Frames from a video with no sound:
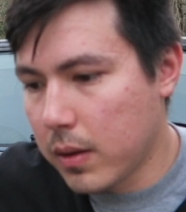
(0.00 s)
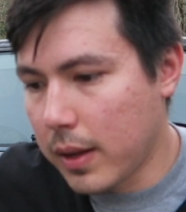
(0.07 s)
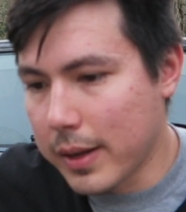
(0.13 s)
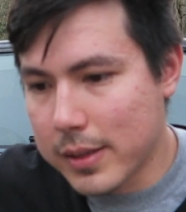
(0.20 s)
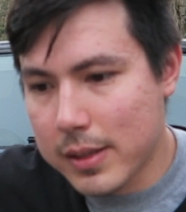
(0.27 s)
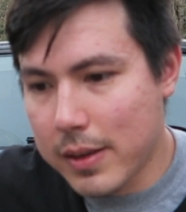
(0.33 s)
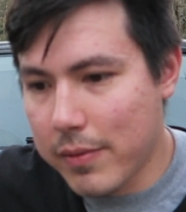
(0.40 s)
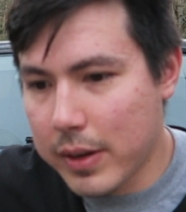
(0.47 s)

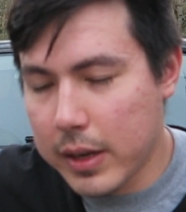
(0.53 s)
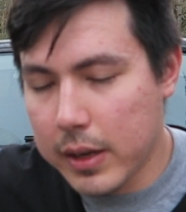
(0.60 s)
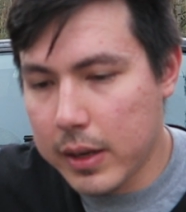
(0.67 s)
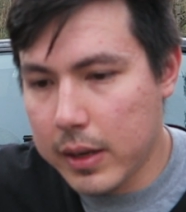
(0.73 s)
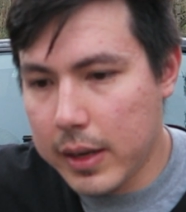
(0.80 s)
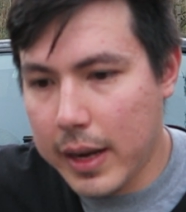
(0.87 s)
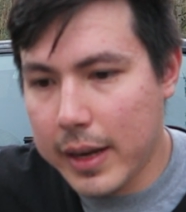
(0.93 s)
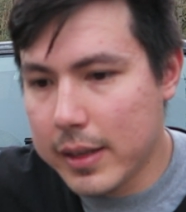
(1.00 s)
like
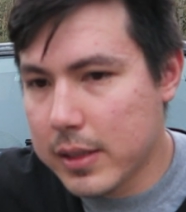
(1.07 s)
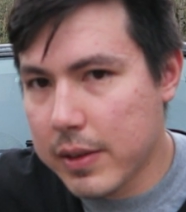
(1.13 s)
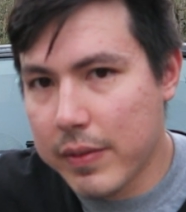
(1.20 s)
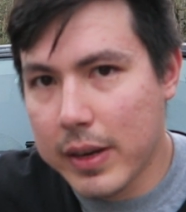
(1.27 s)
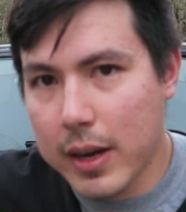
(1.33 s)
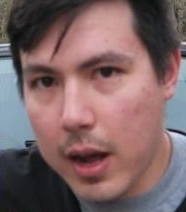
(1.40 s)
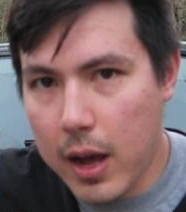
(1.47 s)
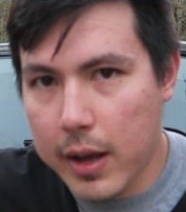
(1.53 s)
78,
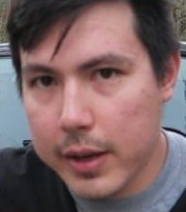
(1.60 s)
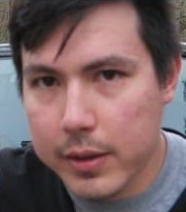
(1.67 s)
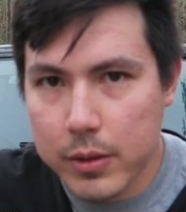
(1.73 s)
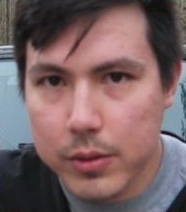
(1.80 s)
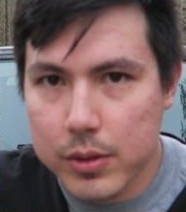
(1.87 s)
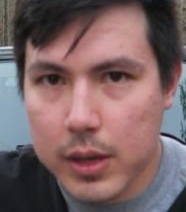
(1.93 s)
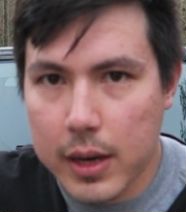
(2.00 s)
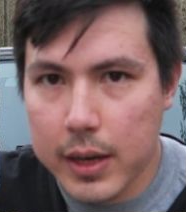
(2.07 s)
79,
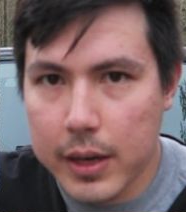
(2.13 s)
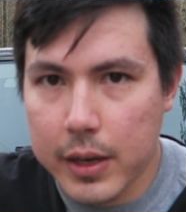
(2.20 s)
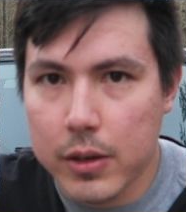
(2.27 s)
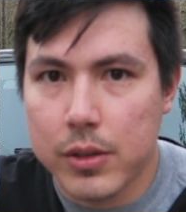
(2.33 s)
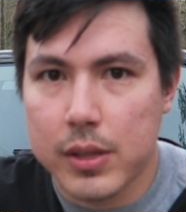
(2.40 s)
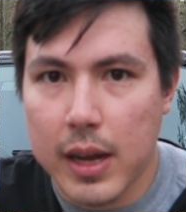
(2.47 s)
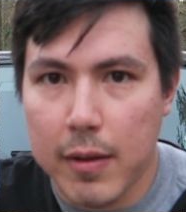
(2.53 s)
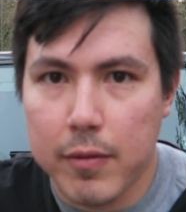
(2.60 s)
those kind of
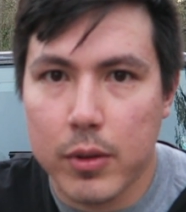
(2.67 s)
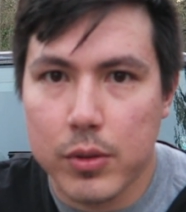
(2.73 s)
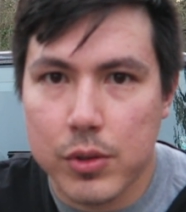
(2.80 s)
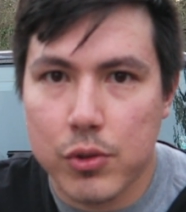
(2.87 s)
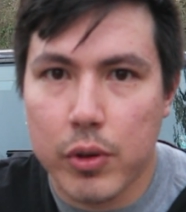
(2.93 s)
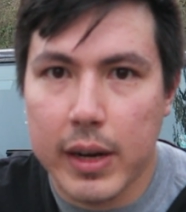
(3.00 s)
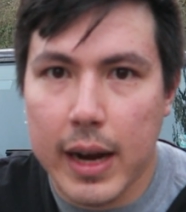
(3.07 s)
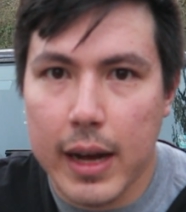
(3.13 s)
years have those
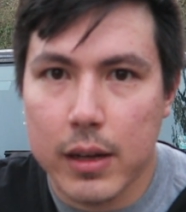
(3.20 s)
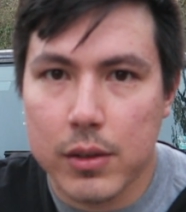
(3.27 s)
straight